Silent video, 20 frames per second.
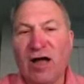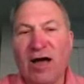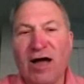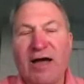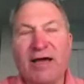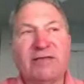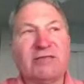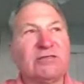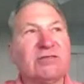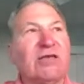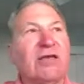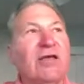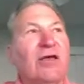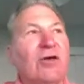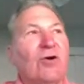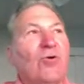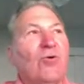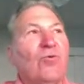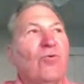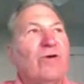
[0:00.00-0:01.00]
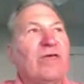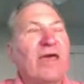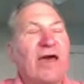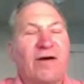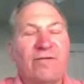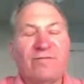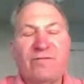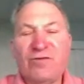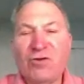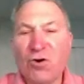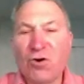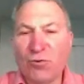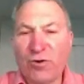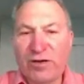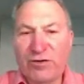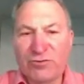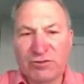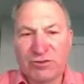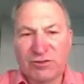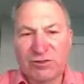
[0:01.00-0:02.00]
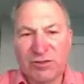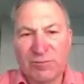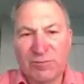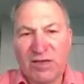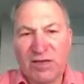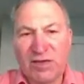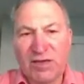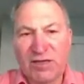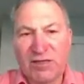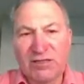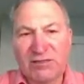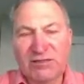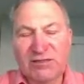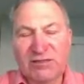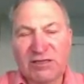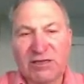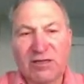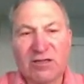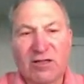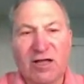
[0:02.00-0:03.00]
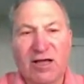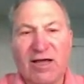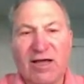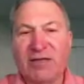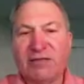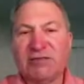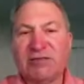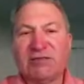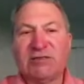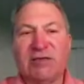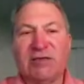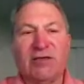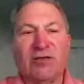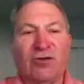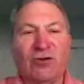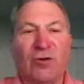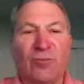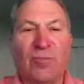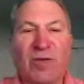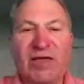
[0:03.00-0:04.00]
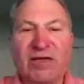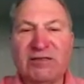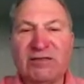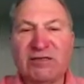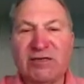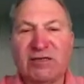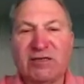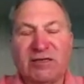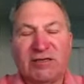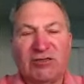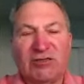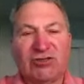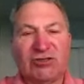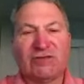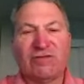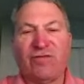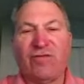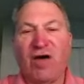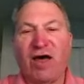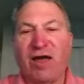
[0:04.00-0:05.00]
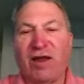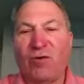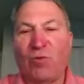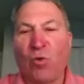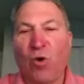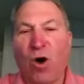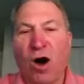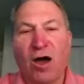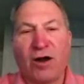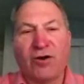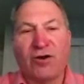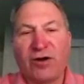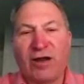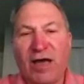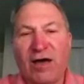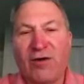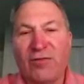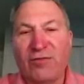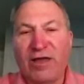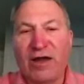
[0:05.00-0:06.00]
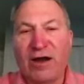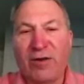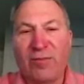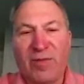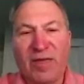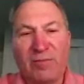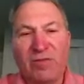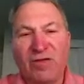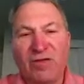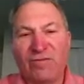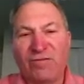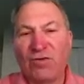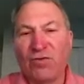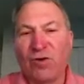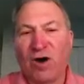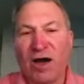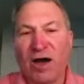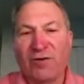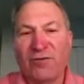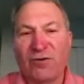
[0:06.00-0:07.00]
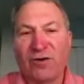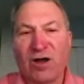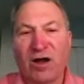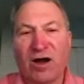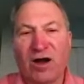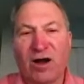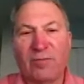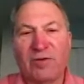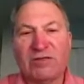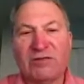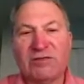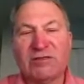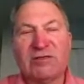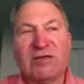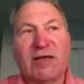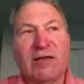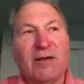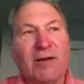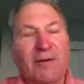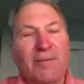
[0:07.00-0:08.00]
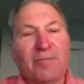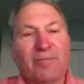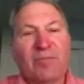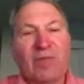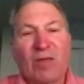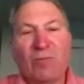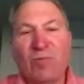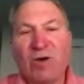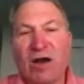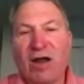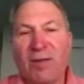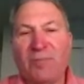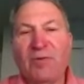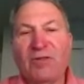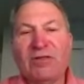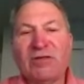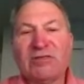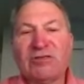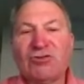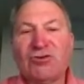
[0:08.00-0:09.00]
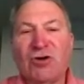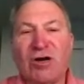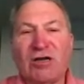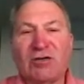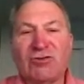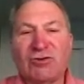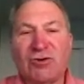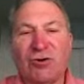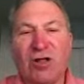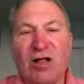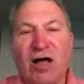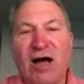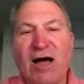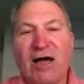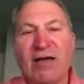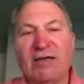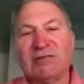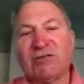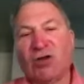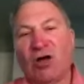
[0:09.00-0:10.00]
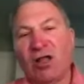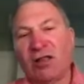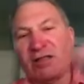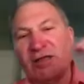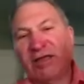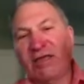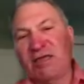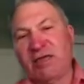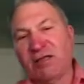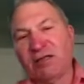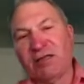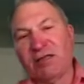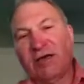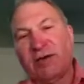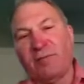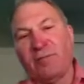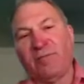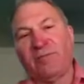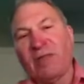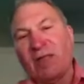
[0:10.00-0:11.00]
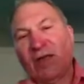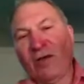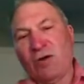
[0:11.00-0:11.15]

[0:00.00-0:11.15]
highs. We have no interest in being in the synclines. You'll basically just find water down there, maybe a few hydrocarbons. But up in the structural highs, all the helium